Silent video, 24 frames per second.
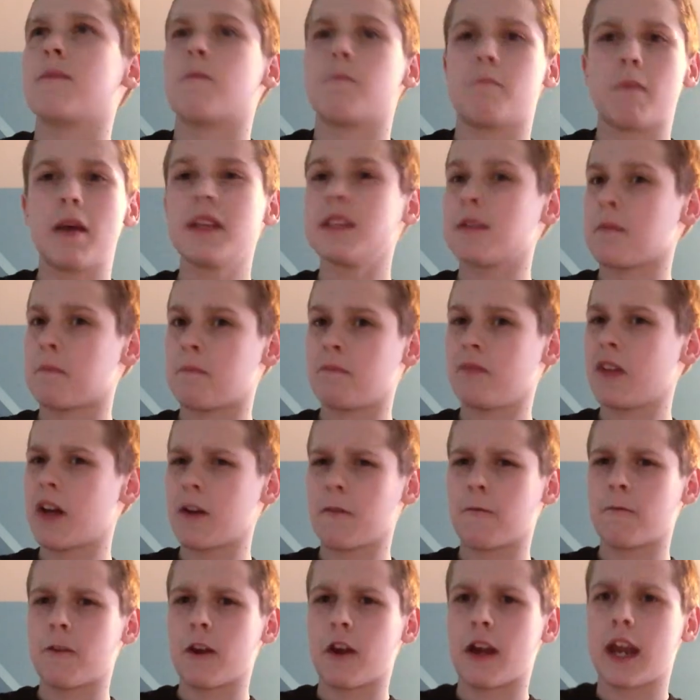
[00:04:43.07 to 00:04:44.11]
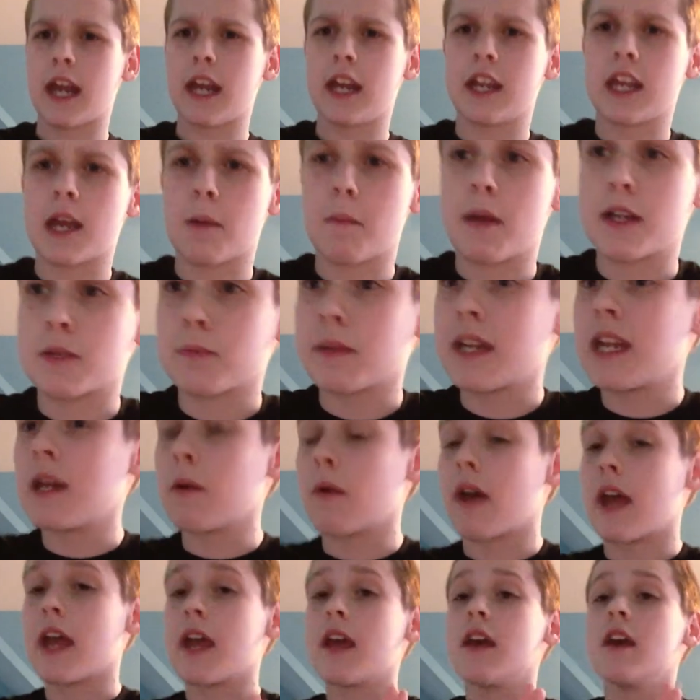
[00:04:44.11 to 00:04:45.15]
That's an unfair handicap match. But
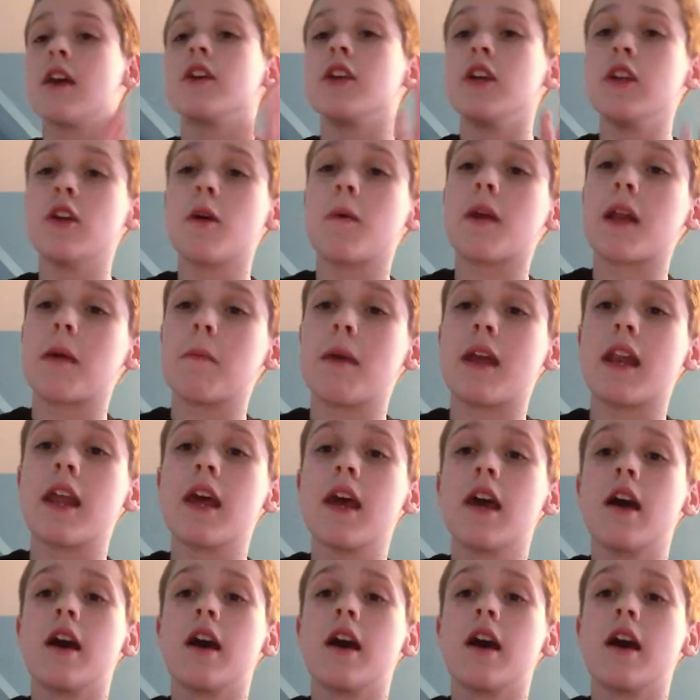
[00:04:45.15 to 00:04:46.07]
anyway, you know what I meant.